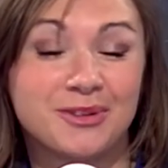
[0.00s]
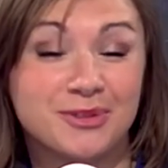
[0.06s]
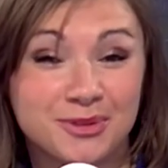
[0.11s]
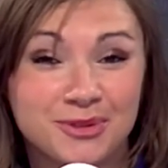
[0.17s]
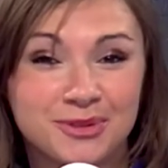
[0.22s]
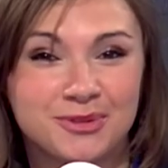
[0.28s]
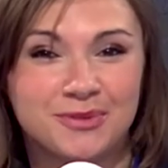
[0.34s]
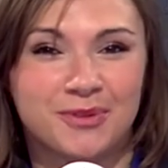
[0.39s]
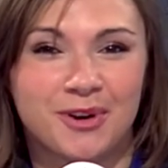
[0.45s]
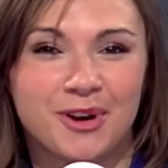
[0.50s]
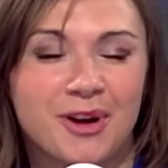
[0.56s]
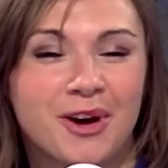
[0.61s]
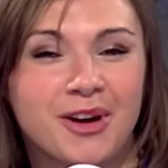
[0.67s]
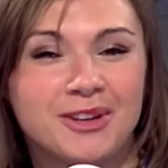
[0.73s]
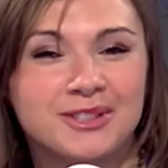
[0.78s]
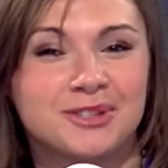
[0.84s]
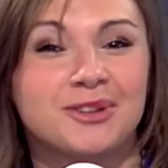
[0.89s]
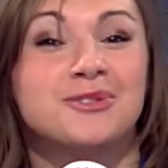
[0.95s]
you to follow
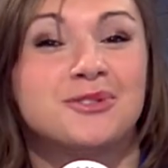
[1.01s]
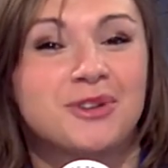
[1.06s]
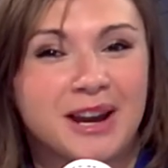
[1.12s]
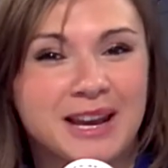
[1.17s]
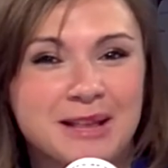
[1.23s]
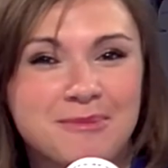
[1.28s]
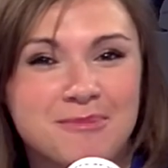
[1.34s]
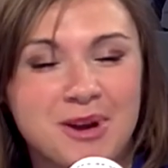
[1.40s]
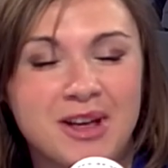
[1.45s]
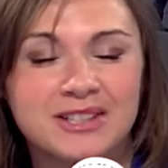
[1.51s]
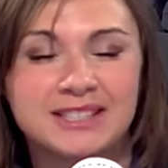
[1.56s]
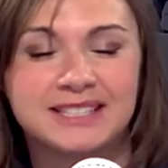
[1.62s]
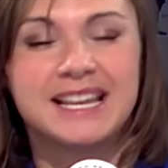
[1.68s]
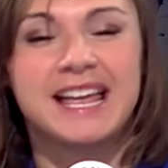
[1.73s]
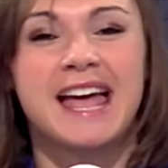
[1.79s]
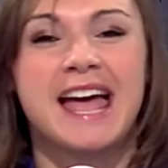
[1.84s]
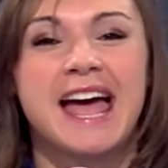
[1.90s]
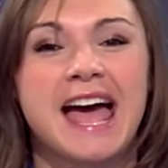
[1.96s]
us on Euranet Plus,
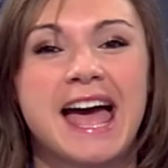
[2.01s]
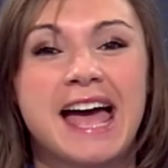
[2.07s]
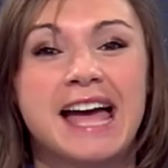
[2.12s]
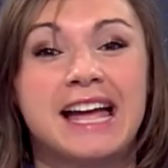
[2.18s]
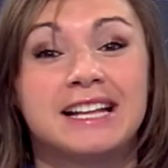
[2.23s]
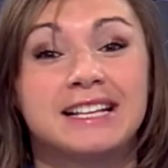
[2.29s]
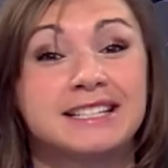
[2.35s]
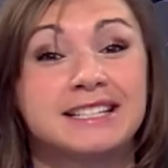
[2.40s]
and